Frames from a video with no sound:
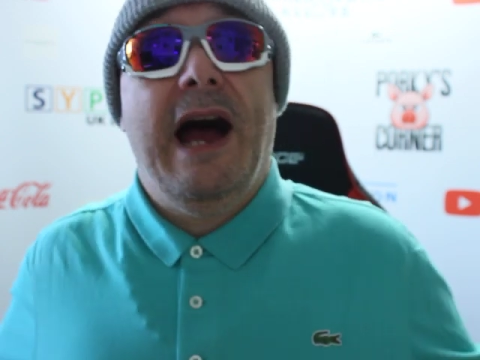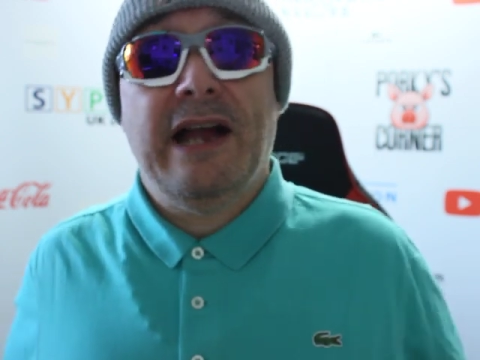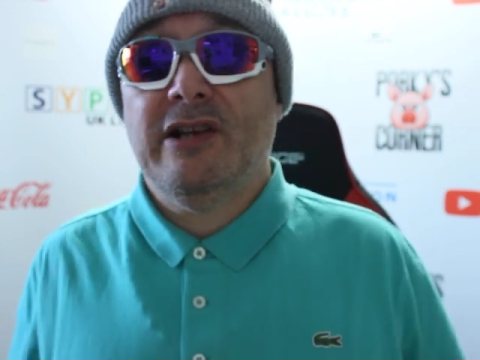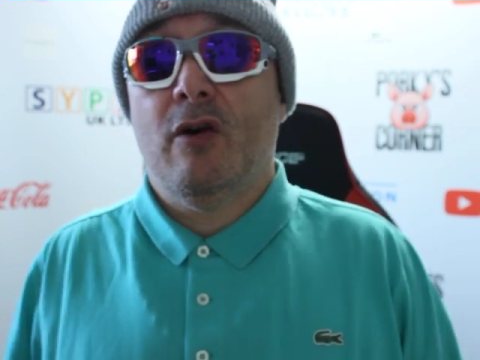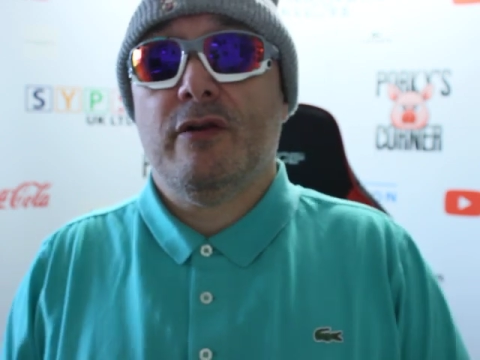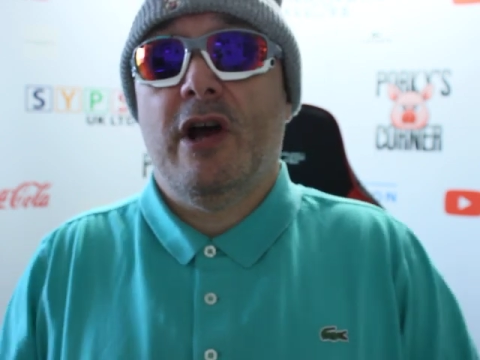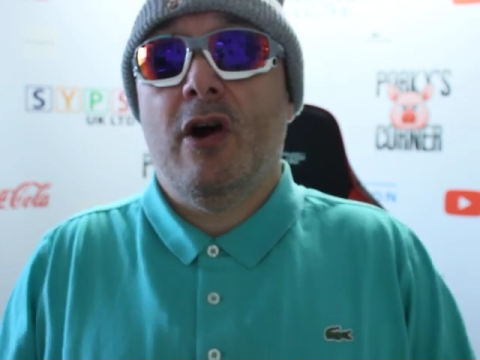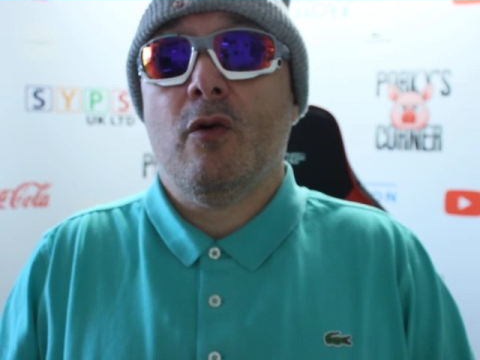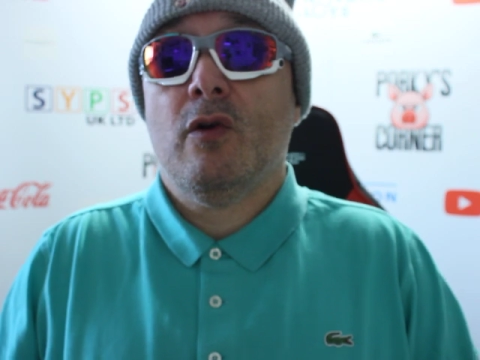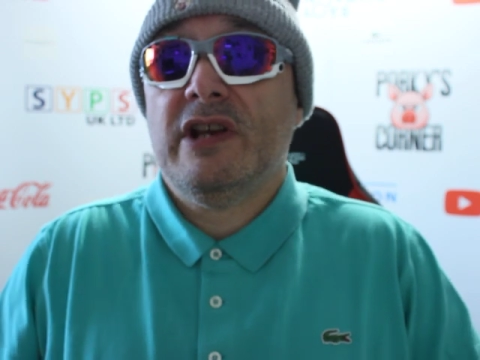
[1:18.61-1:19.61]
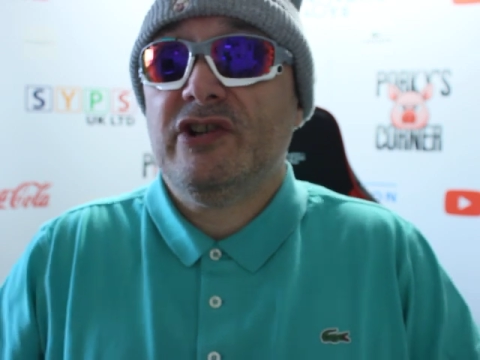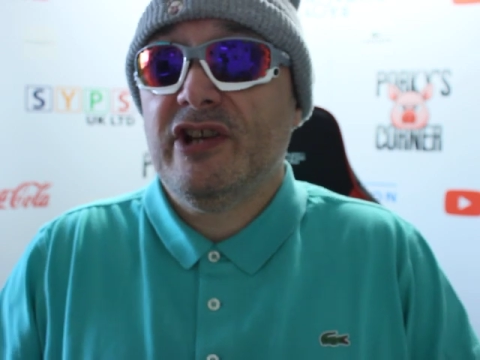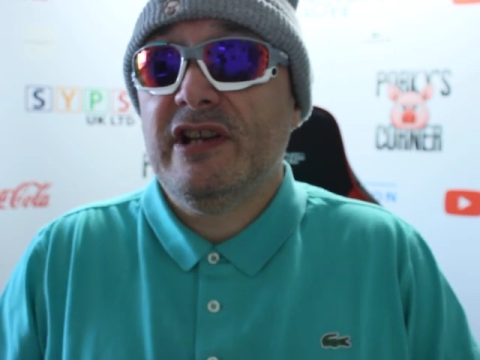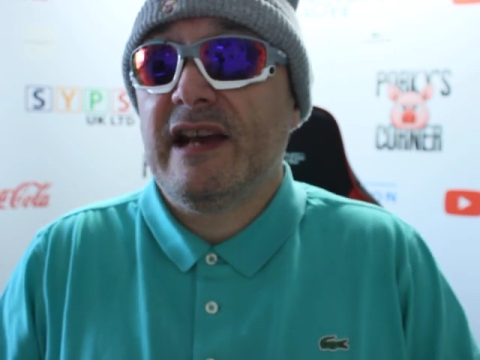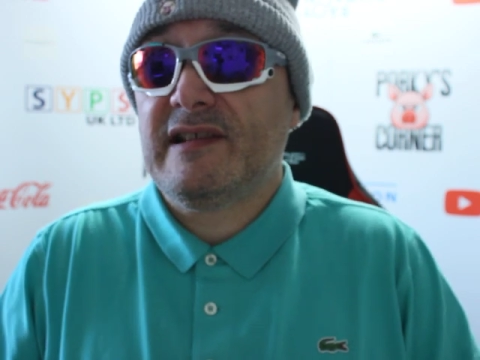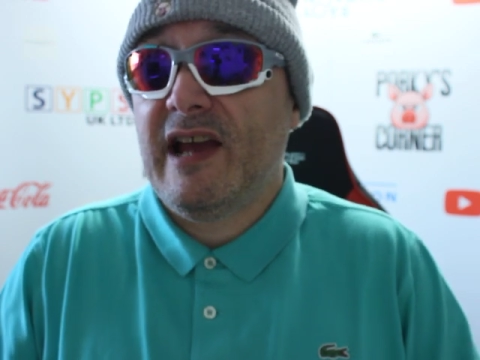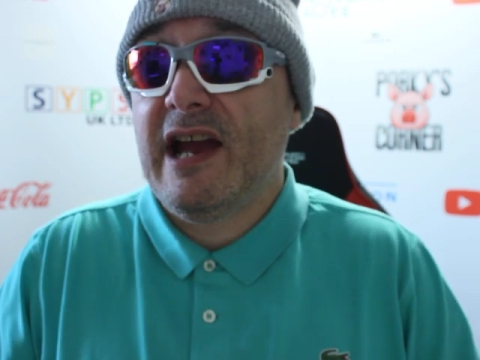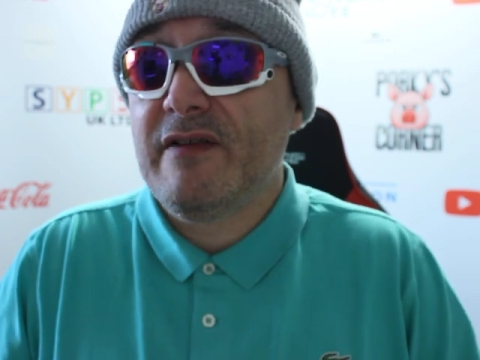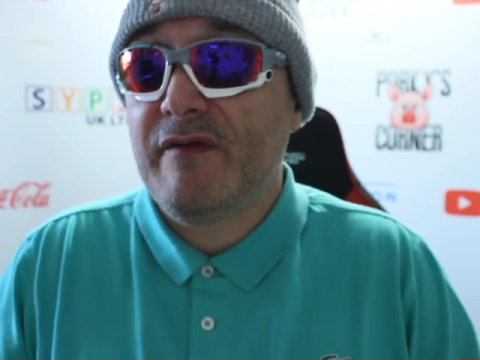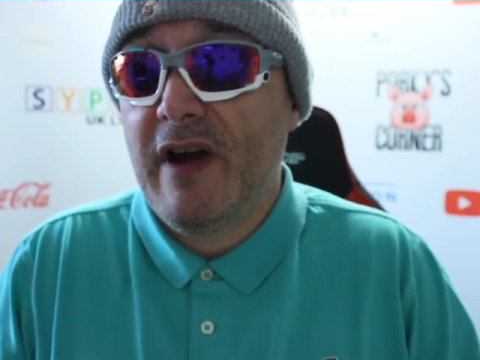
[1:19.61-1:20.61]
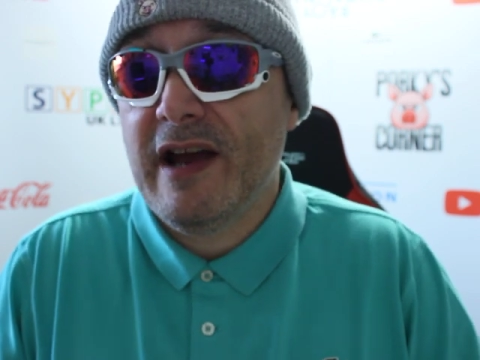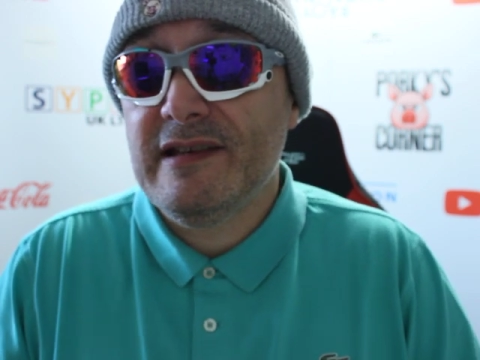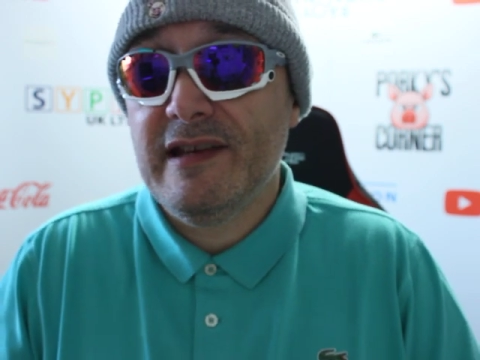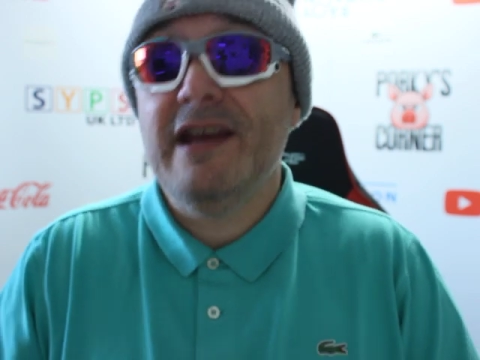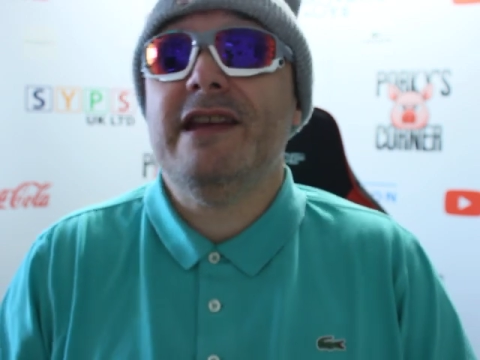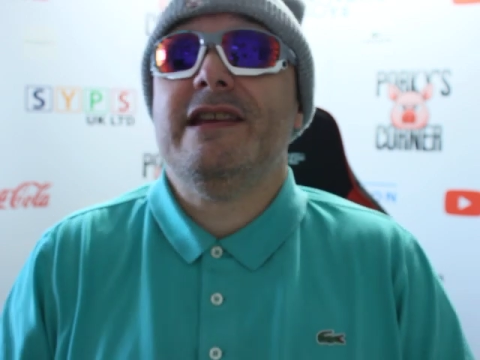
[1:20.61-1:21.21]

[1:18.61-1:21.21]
I don't know. Is she an exciting fighter?